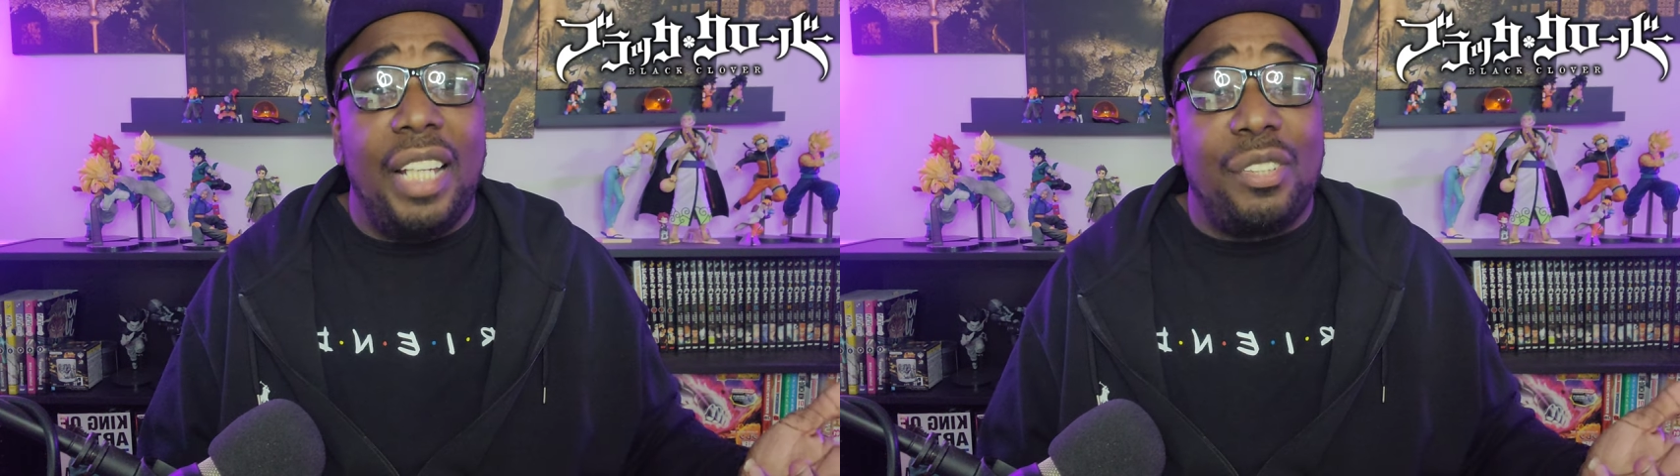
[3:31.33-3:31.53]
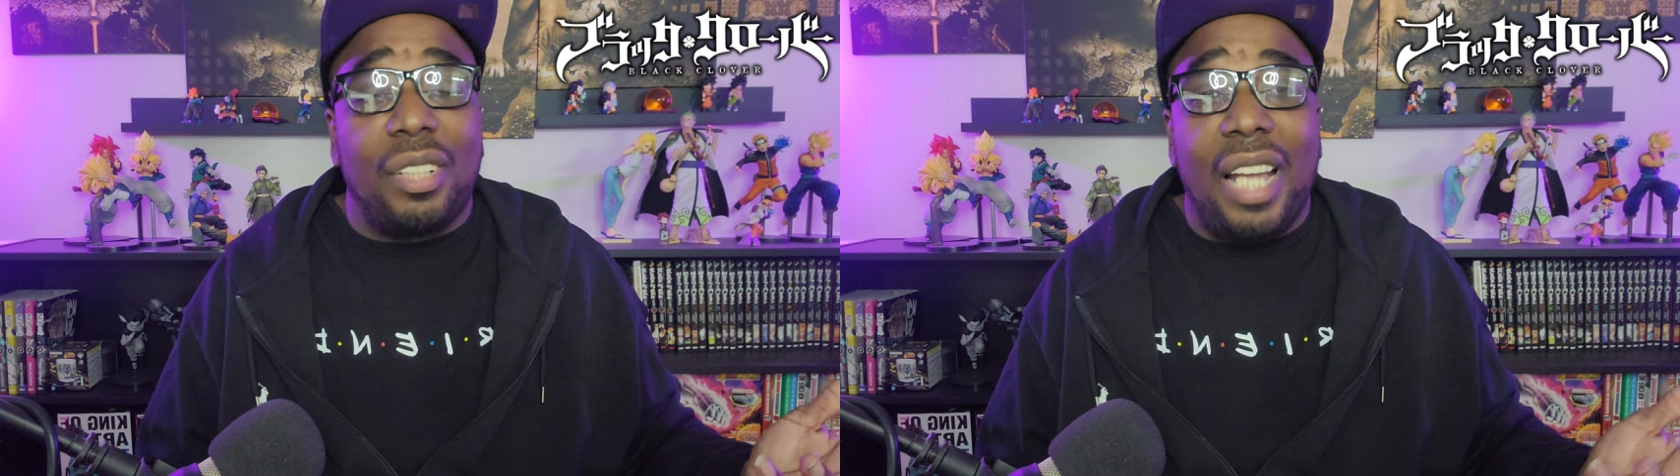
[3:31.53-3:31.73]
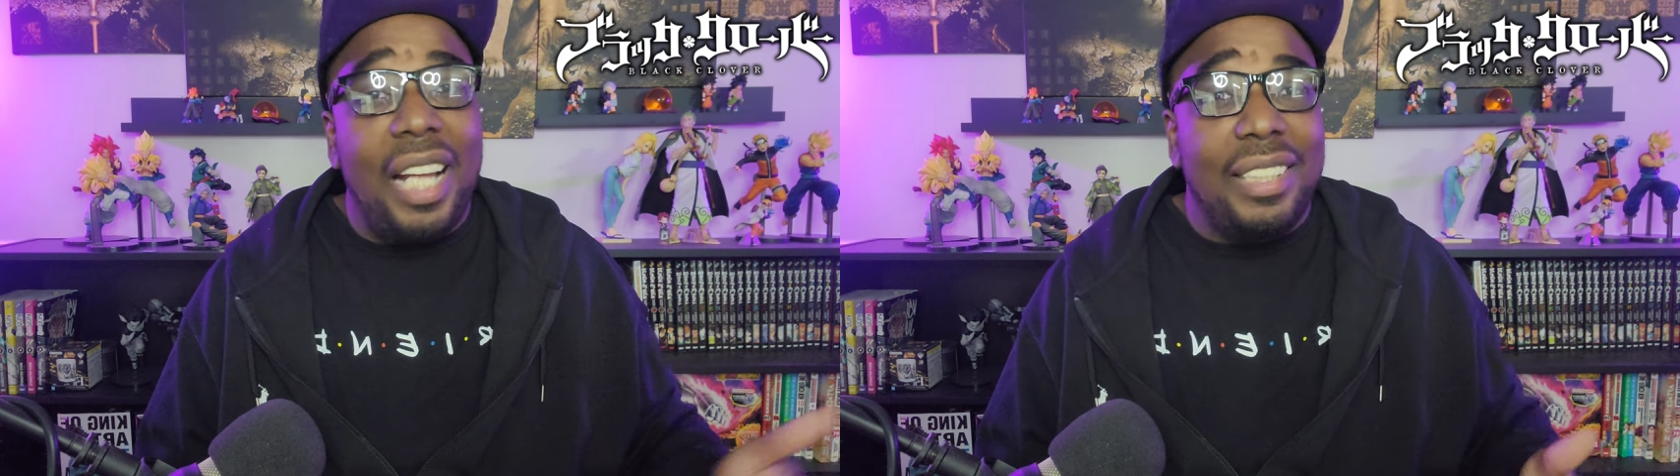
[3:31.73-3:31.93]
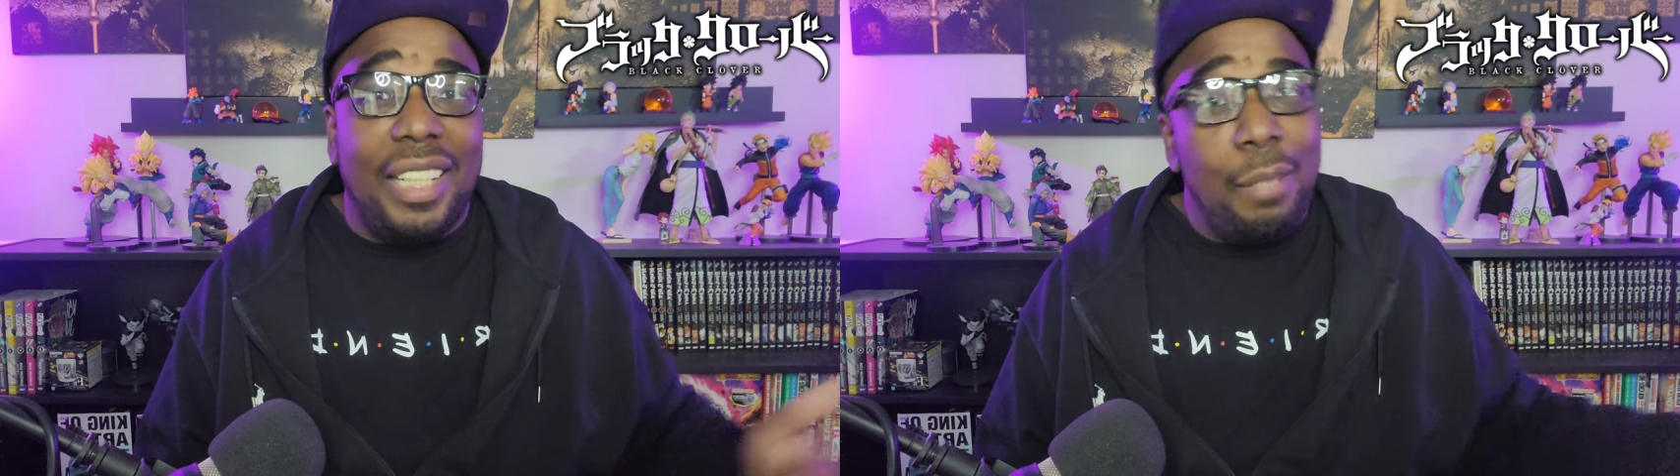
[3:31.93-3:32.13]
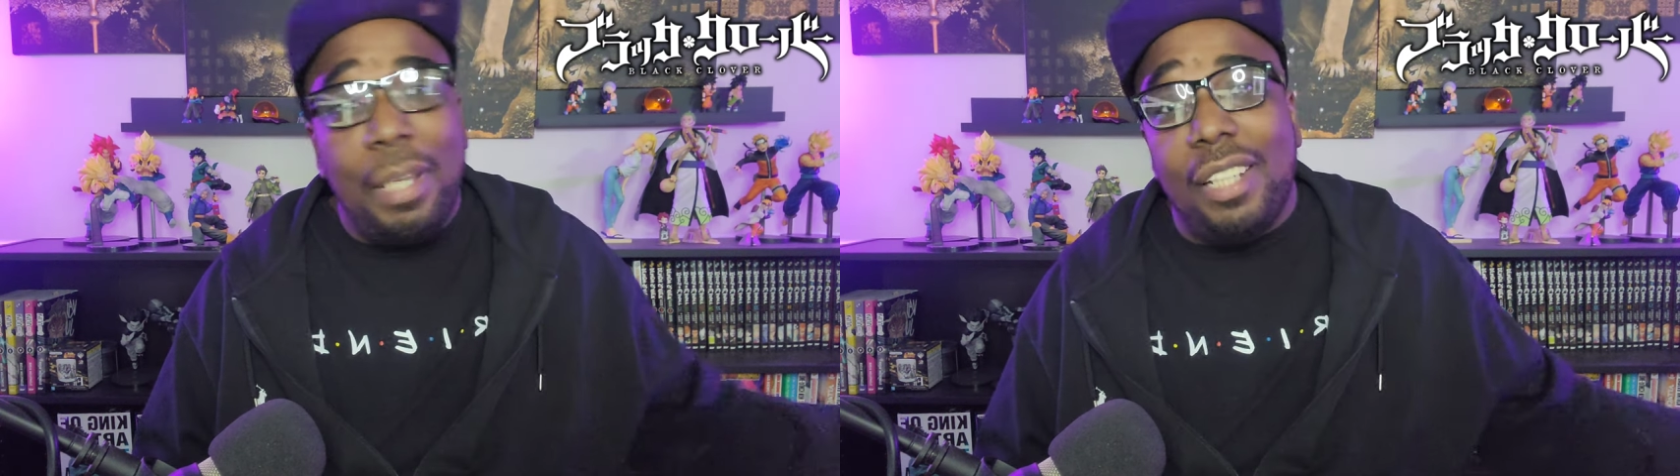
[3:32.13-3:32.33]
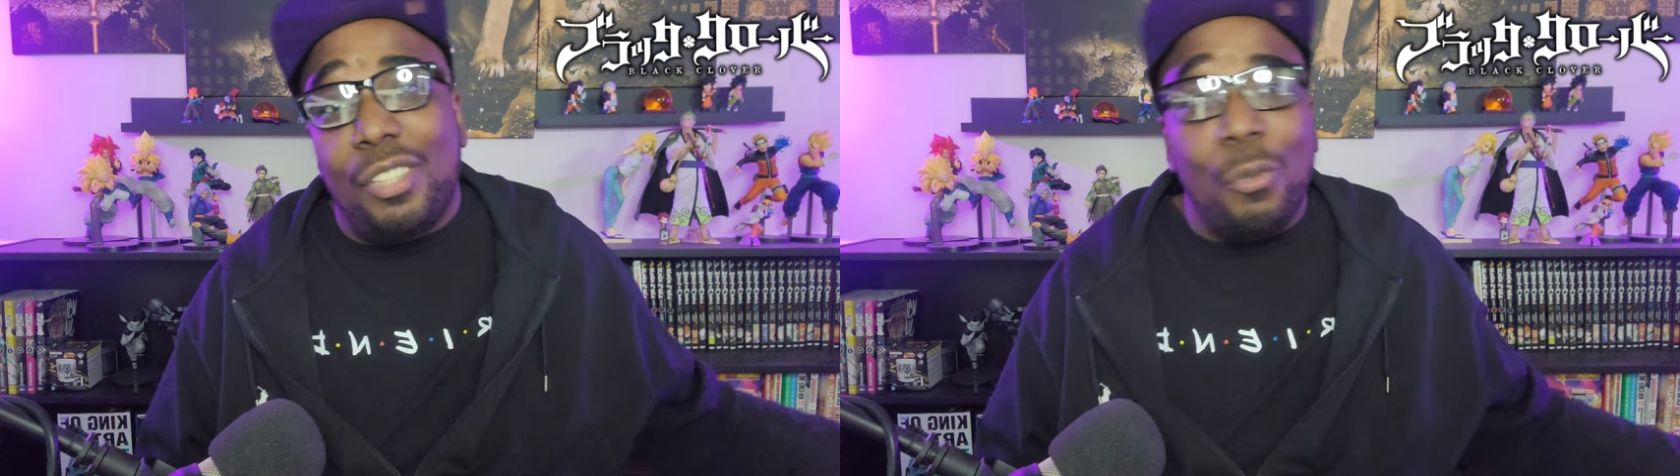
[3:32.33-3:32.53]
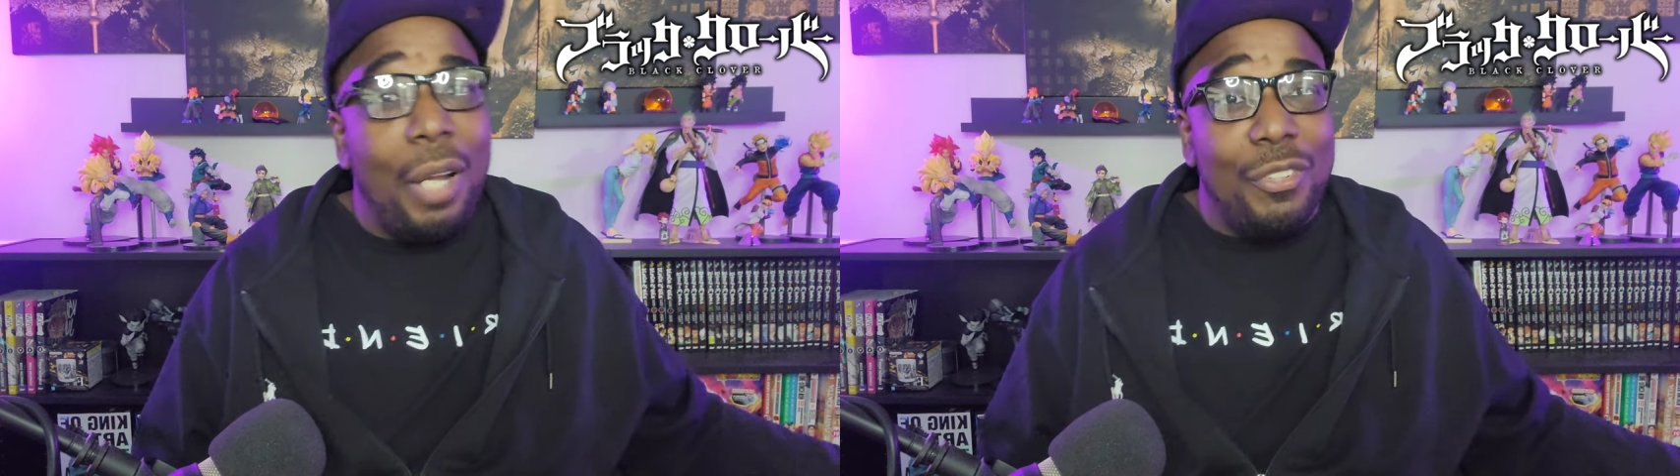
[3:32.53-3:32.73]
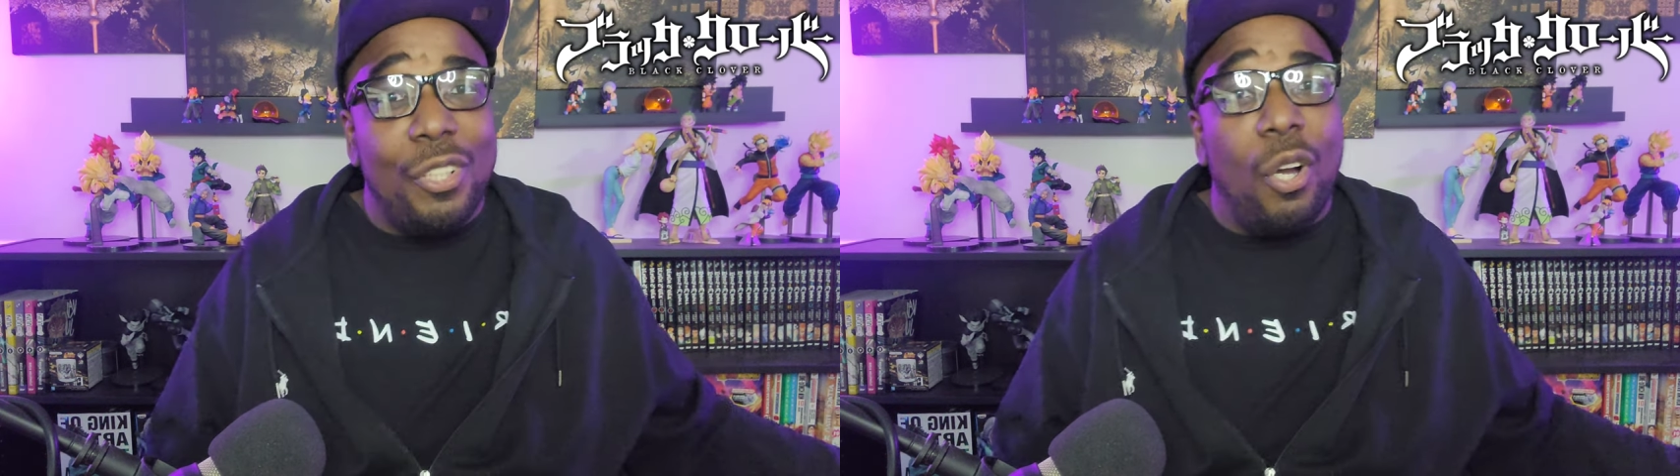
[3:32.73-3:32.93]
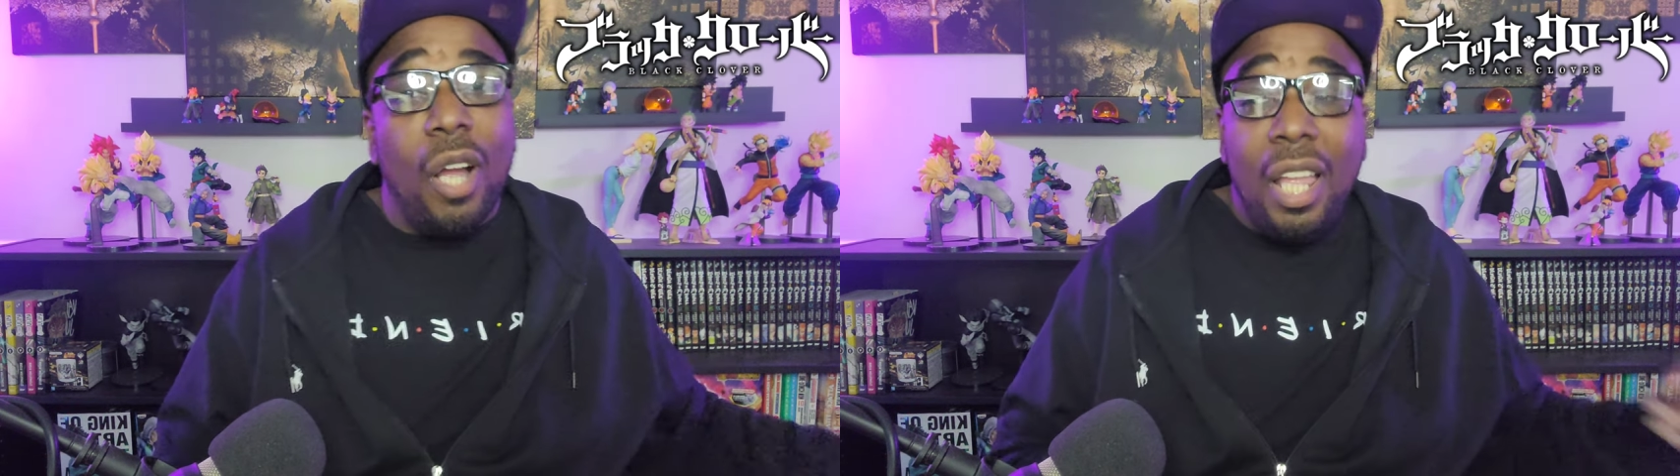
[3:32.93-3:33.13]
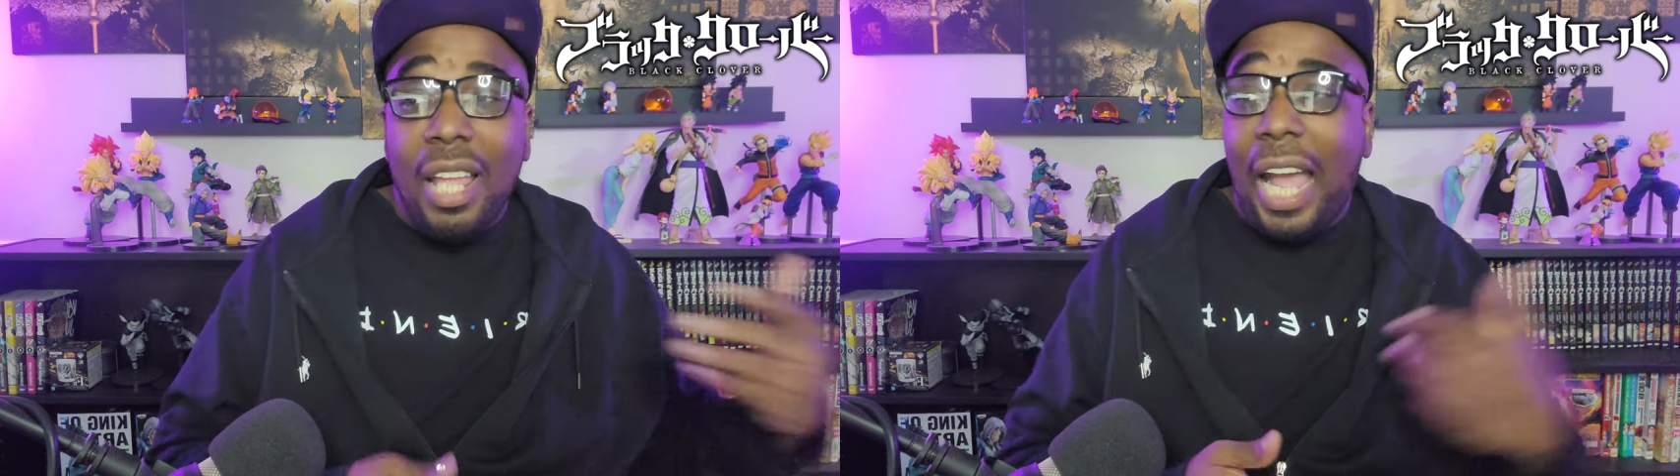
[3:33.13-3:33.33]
extra content and made it two hours long.